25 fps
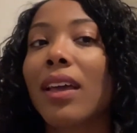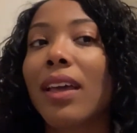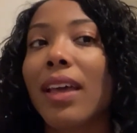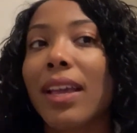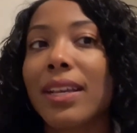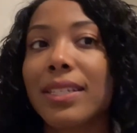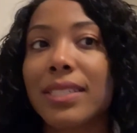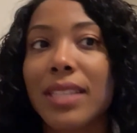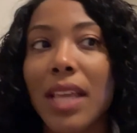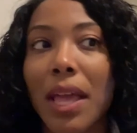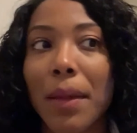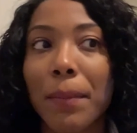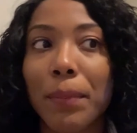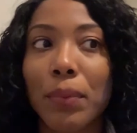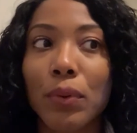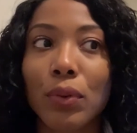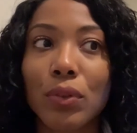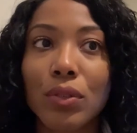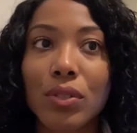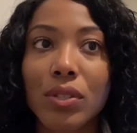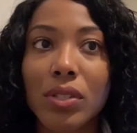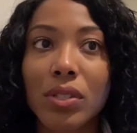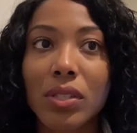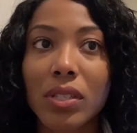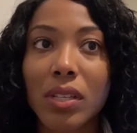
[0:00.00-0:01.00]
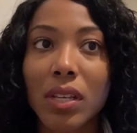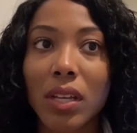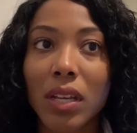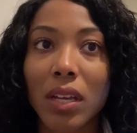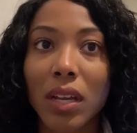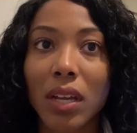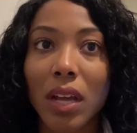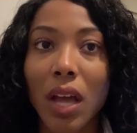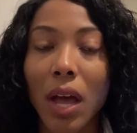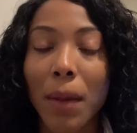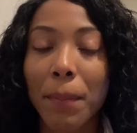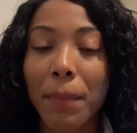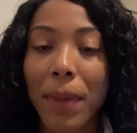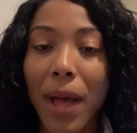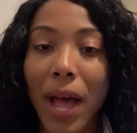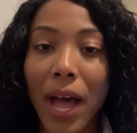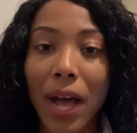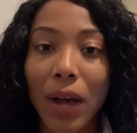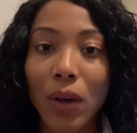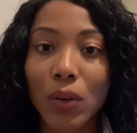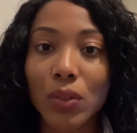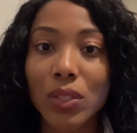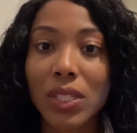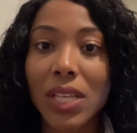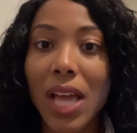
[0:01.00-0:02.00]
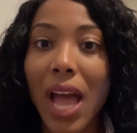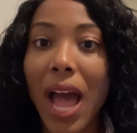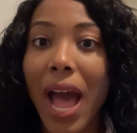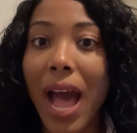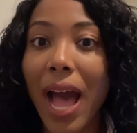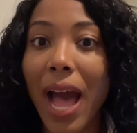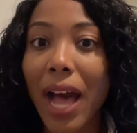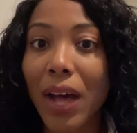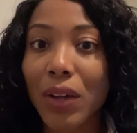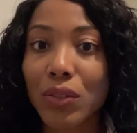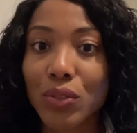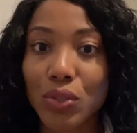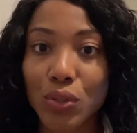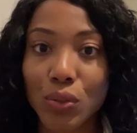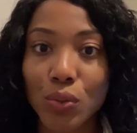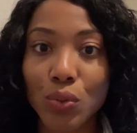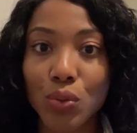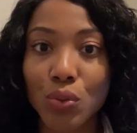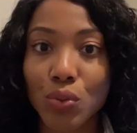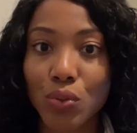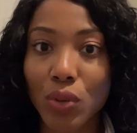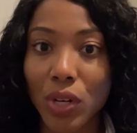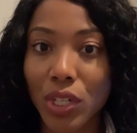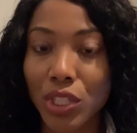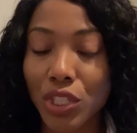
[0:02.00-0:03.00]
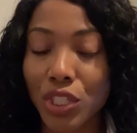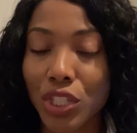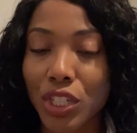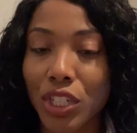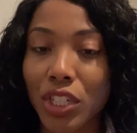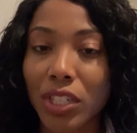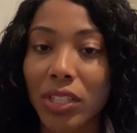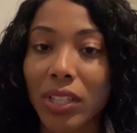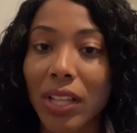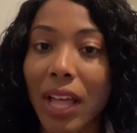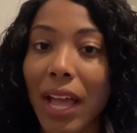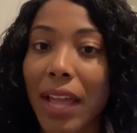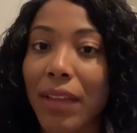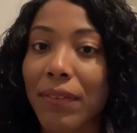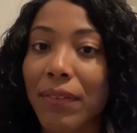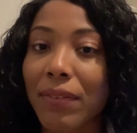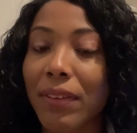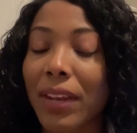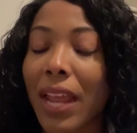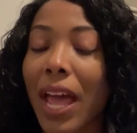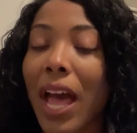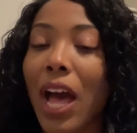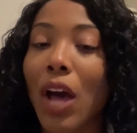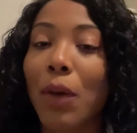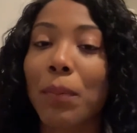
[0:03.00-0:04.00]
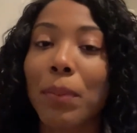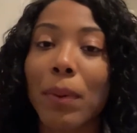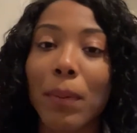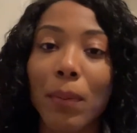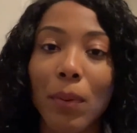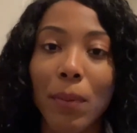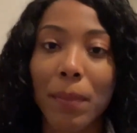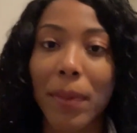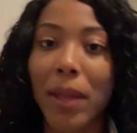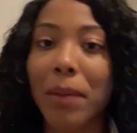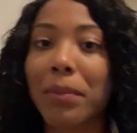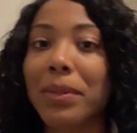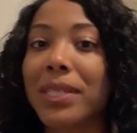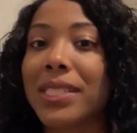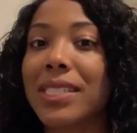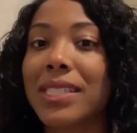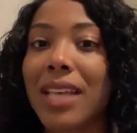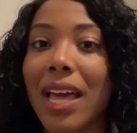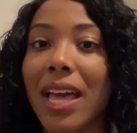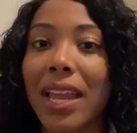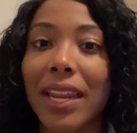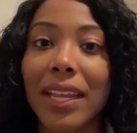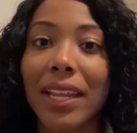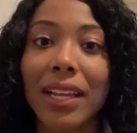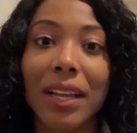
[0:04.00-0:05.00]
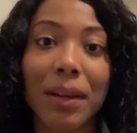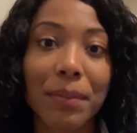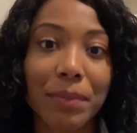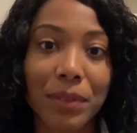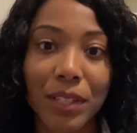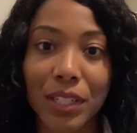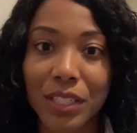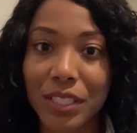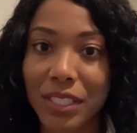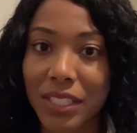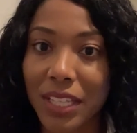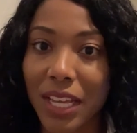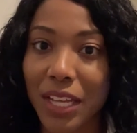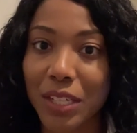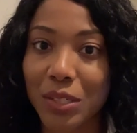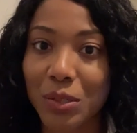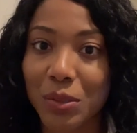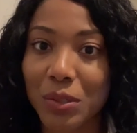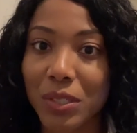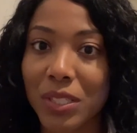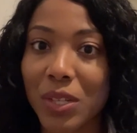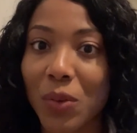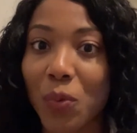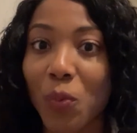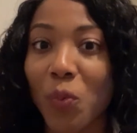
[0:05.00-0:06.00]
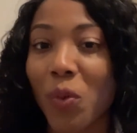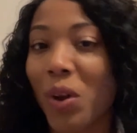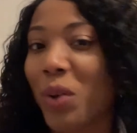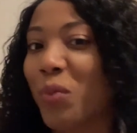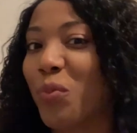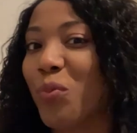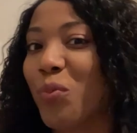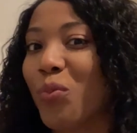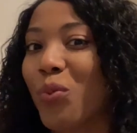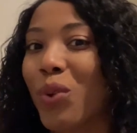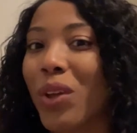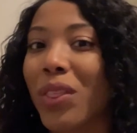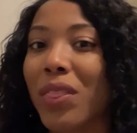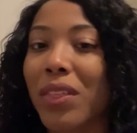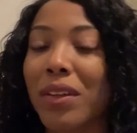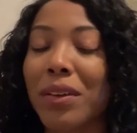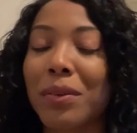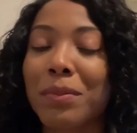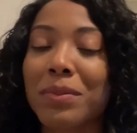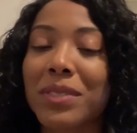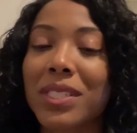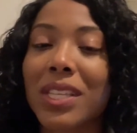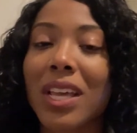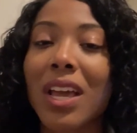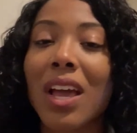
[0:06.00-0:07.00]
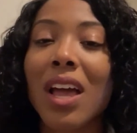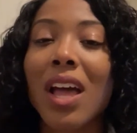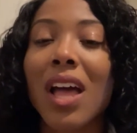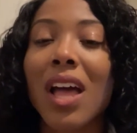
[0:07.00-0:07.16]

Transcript: examples about how to structure your life and how people may be setting up their schedules and what rhythms